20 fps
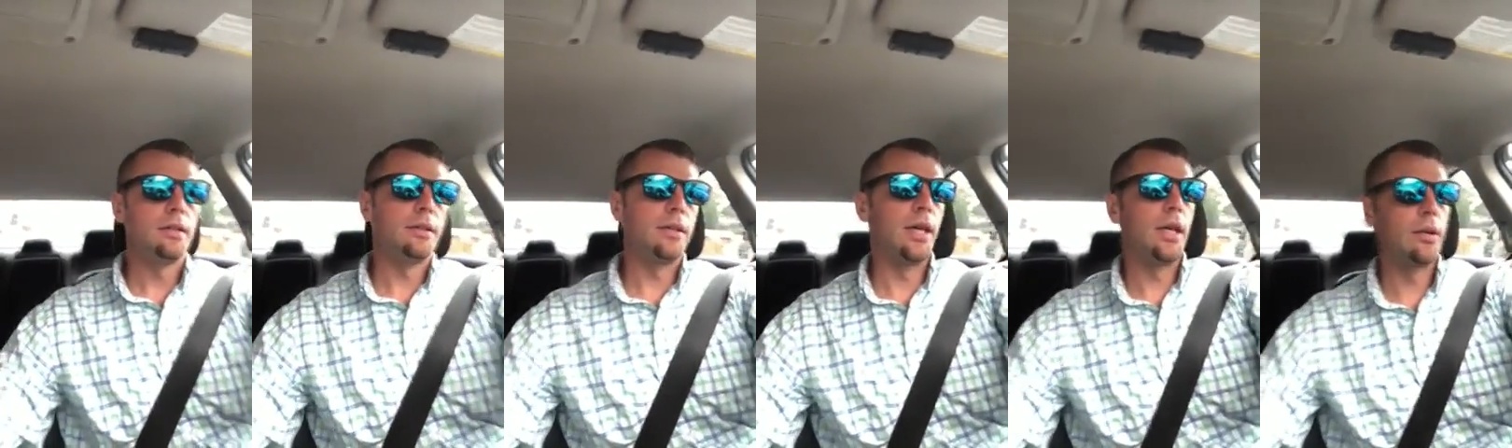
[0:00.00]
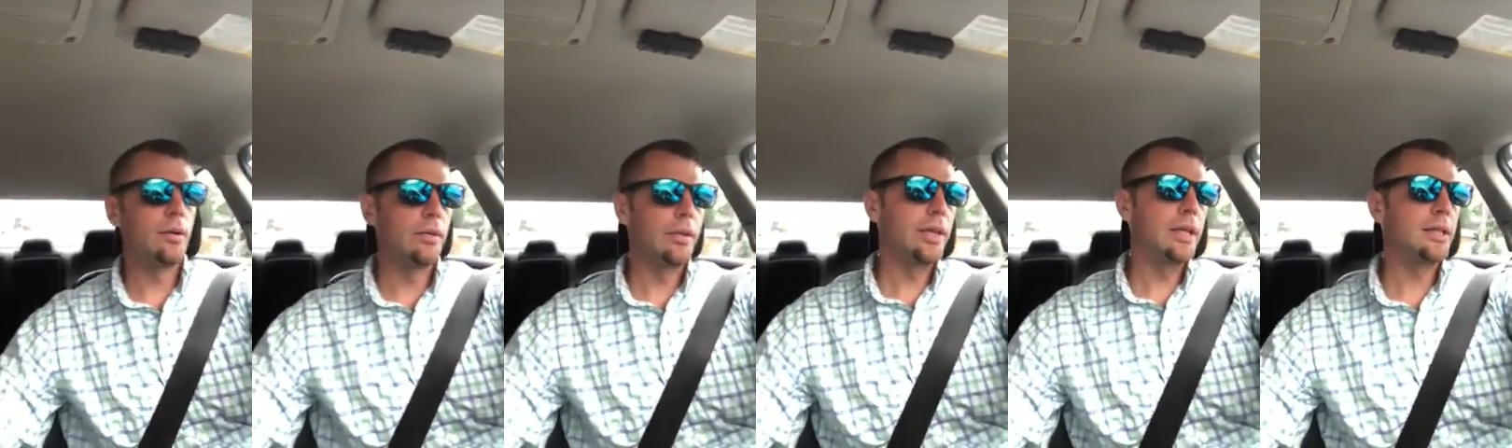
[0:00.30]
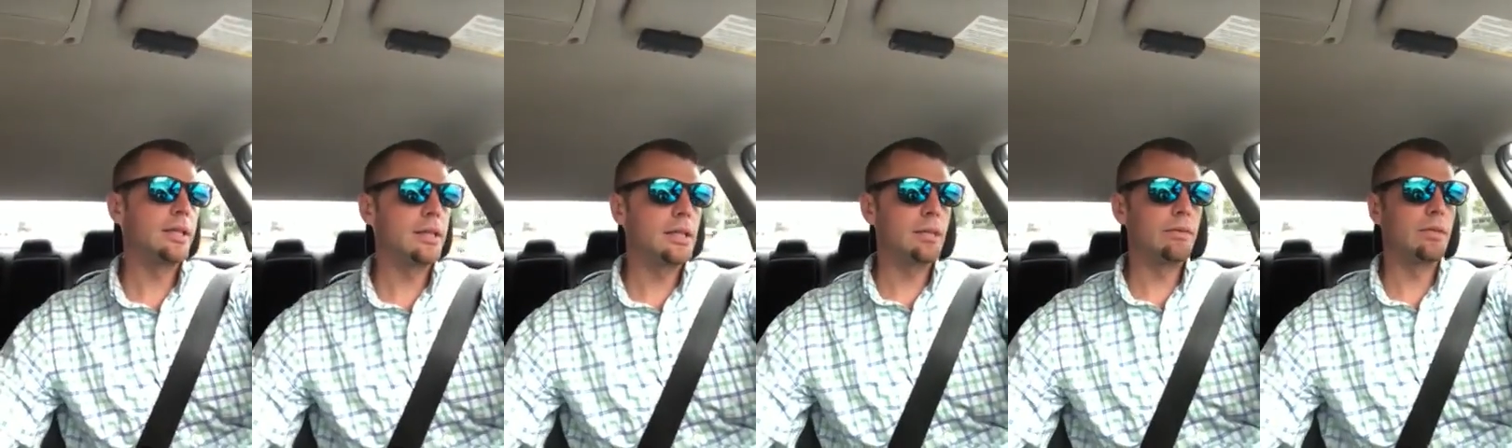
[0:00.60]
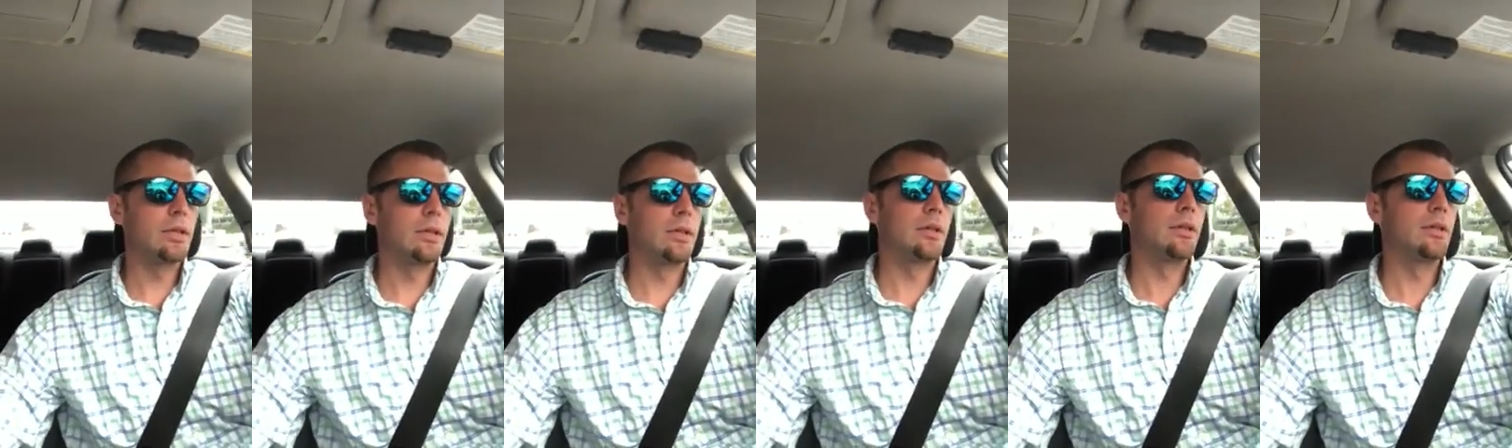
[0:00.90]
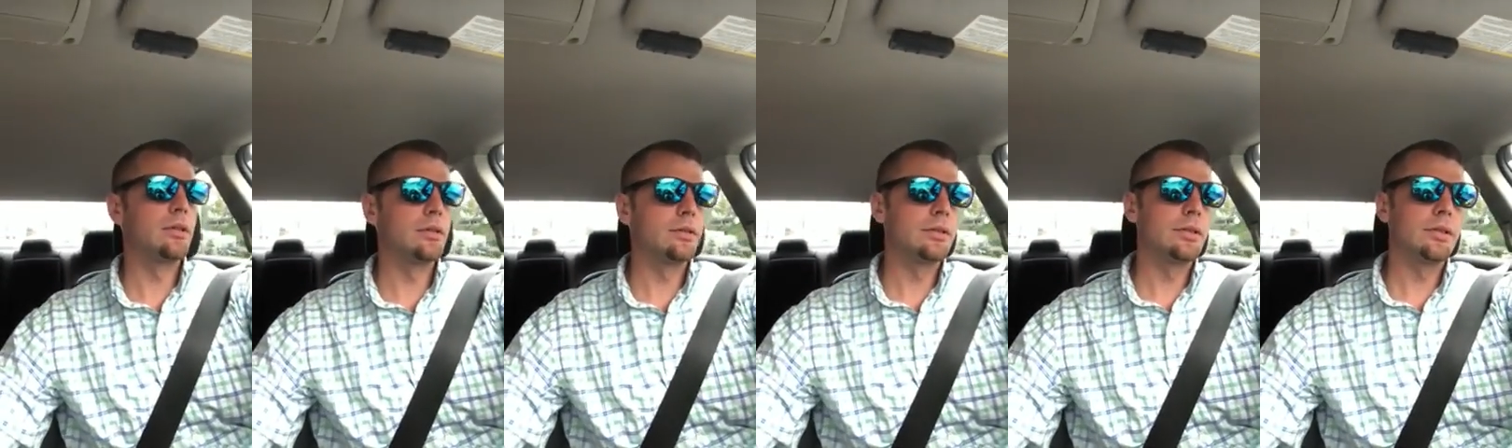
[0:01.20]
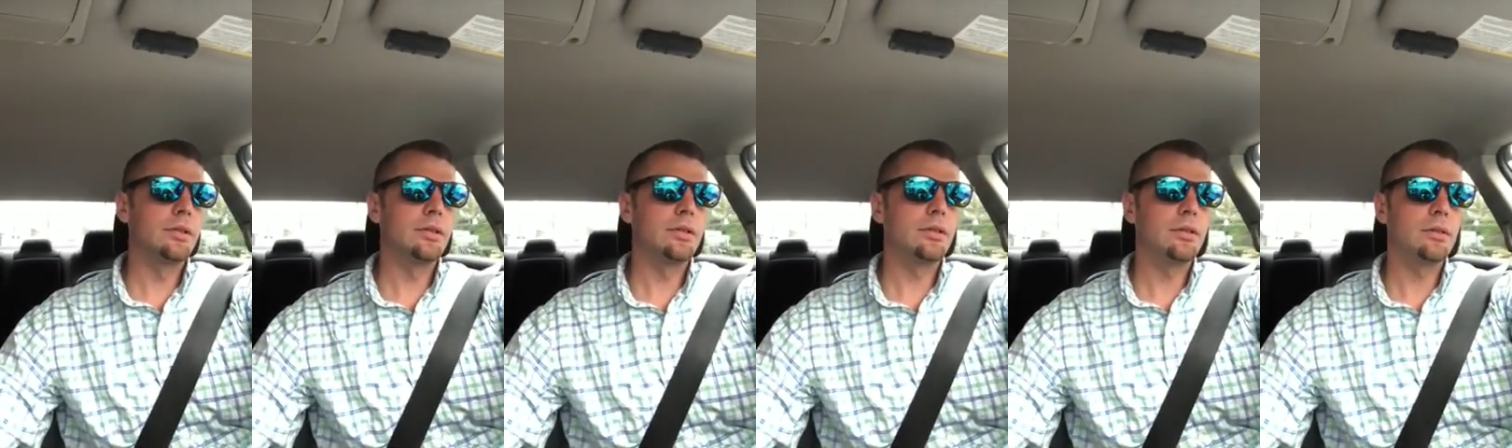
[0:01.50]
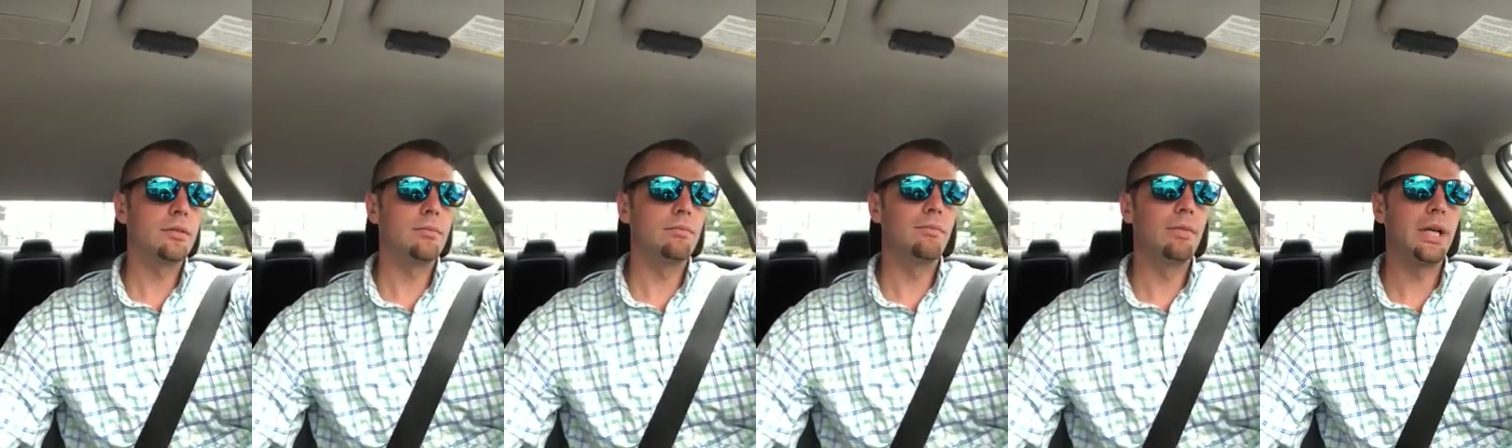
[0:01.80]
the other thing that I've learned
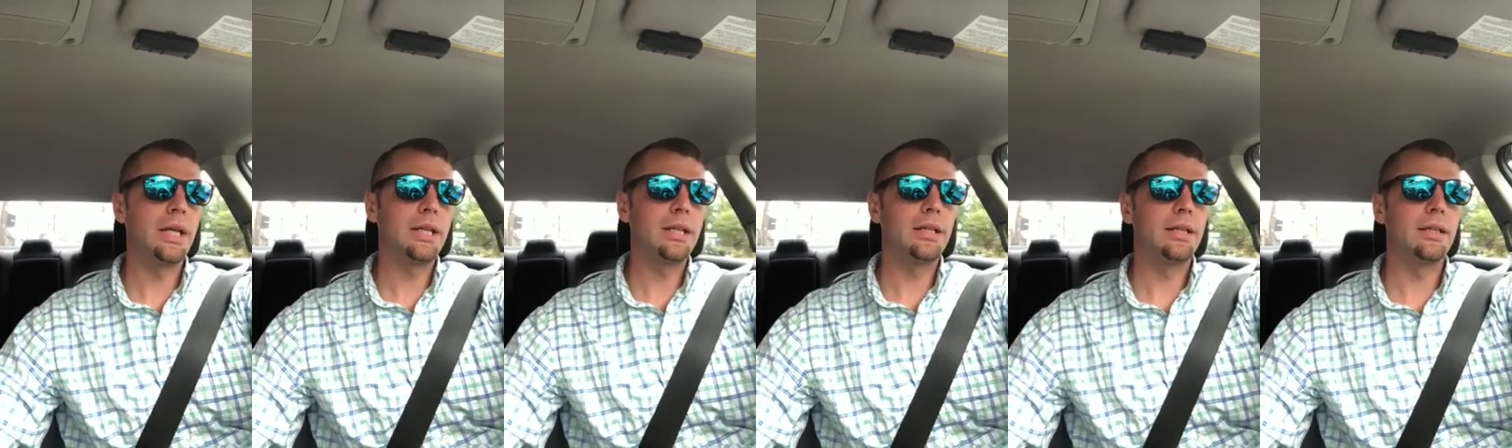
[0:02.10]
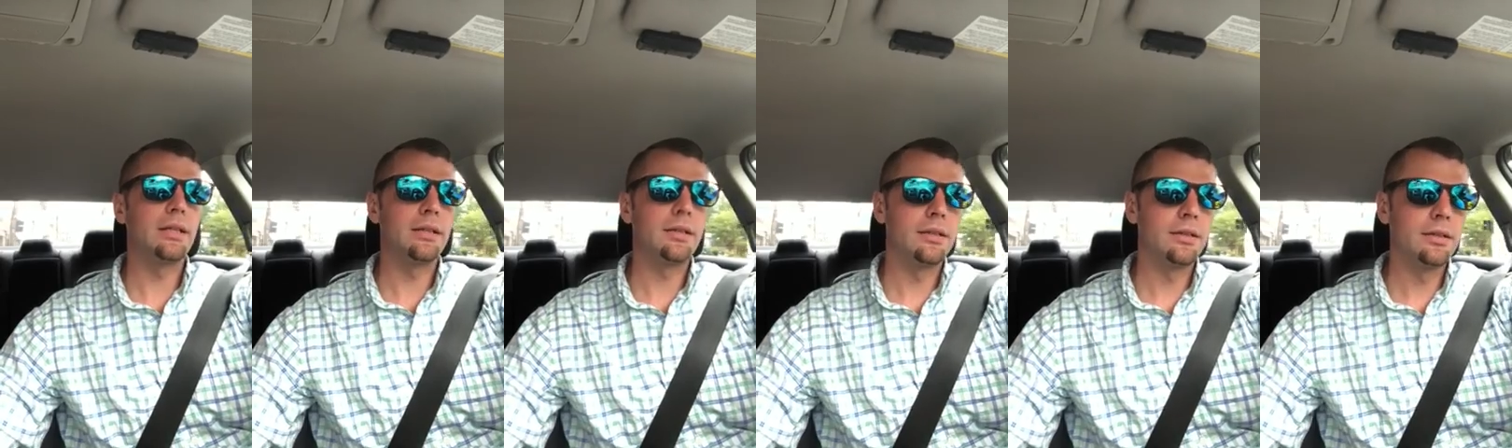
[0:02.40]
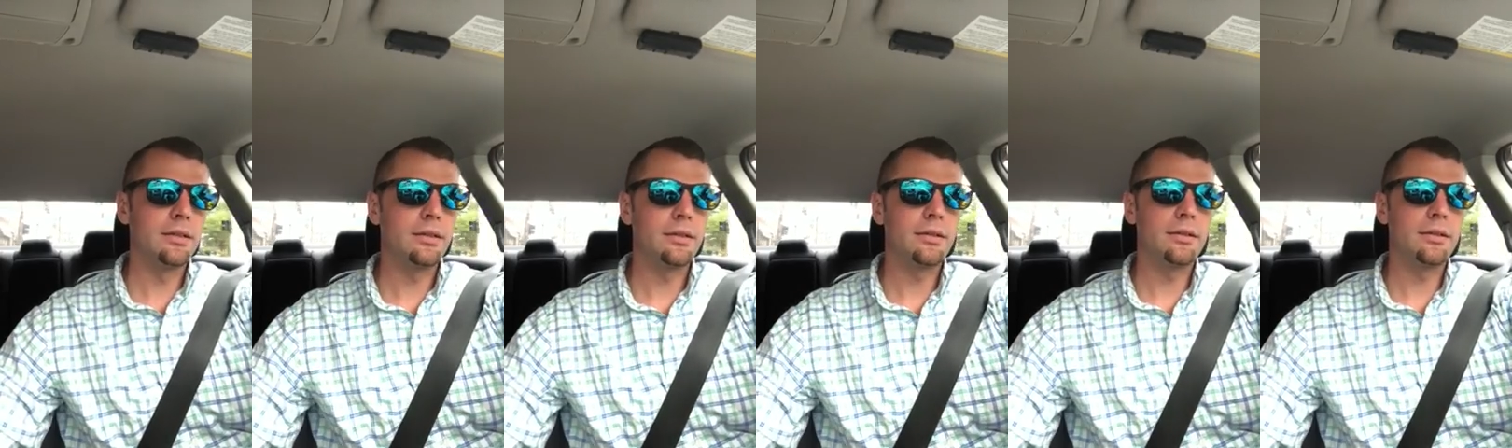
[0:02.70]
making